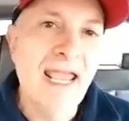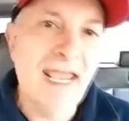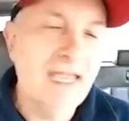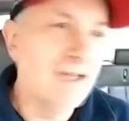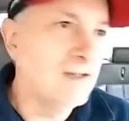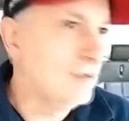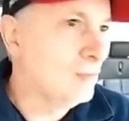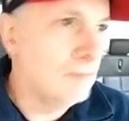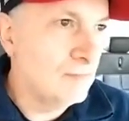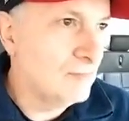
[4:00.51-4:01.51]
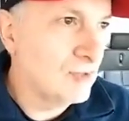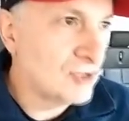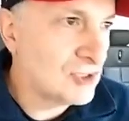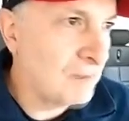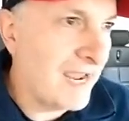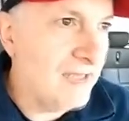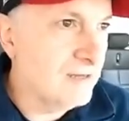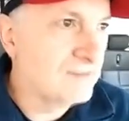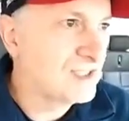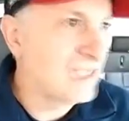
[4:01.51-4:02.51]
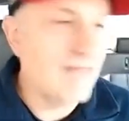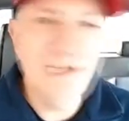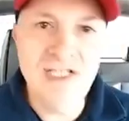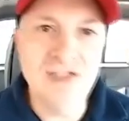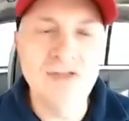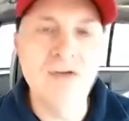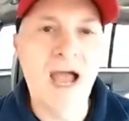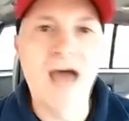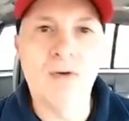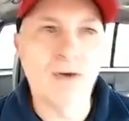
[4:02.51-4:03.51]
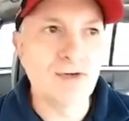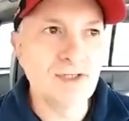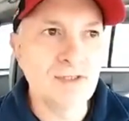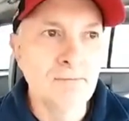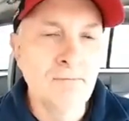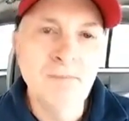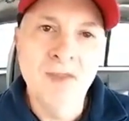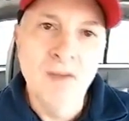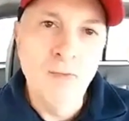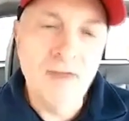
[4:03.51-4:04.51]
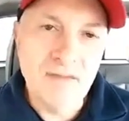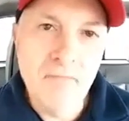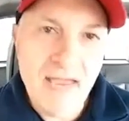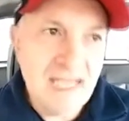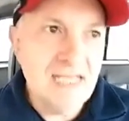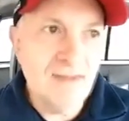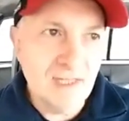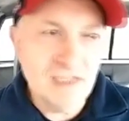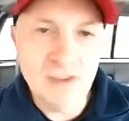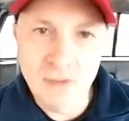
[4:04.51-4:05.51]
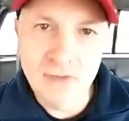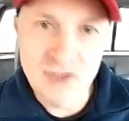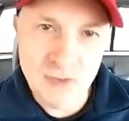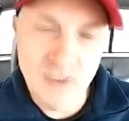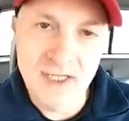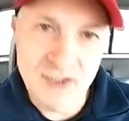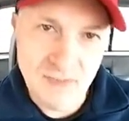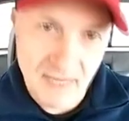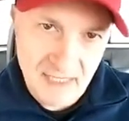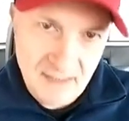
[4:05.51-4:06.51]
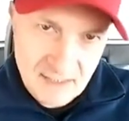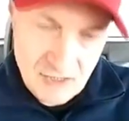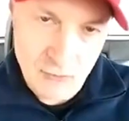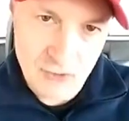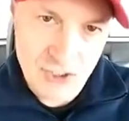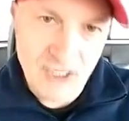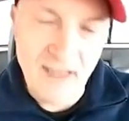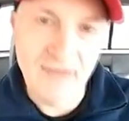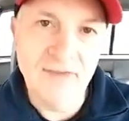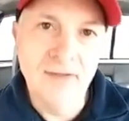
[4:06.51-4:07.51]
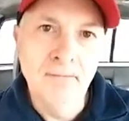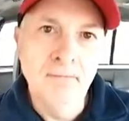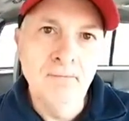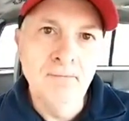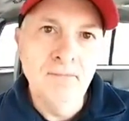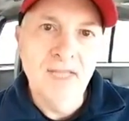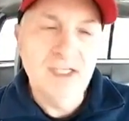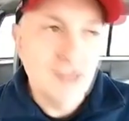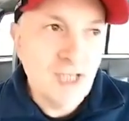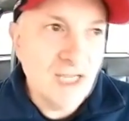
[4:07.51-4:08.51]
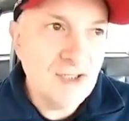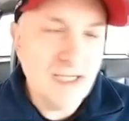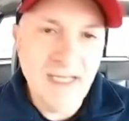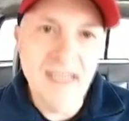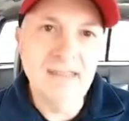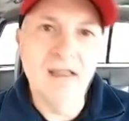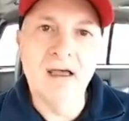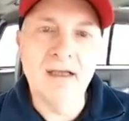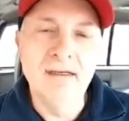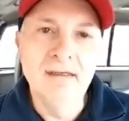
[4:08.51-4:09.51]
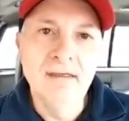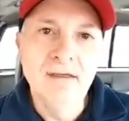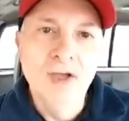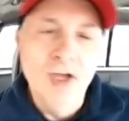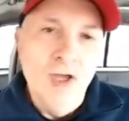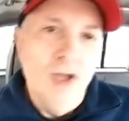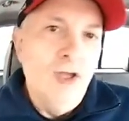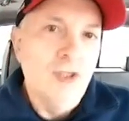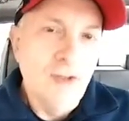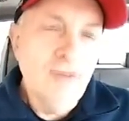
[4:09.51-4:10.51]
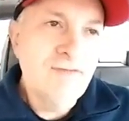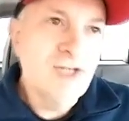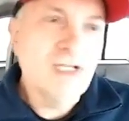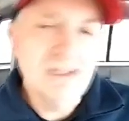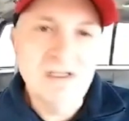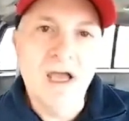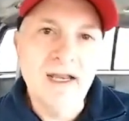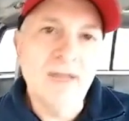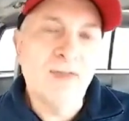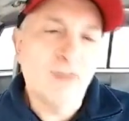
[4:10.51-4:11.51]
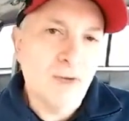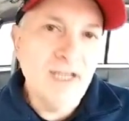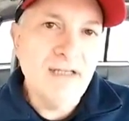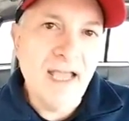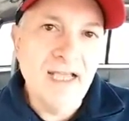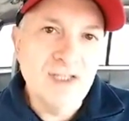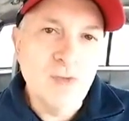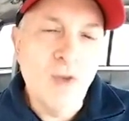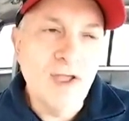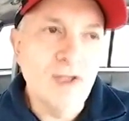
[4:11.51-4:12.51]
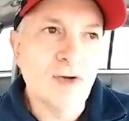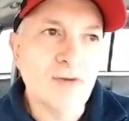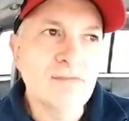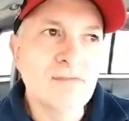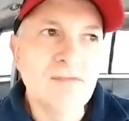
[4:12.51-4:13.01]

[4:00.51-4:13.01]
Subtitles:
In the span of 72 hours, with making this little switch, making this little shift, and changing a headline, you've just done in 3 days what your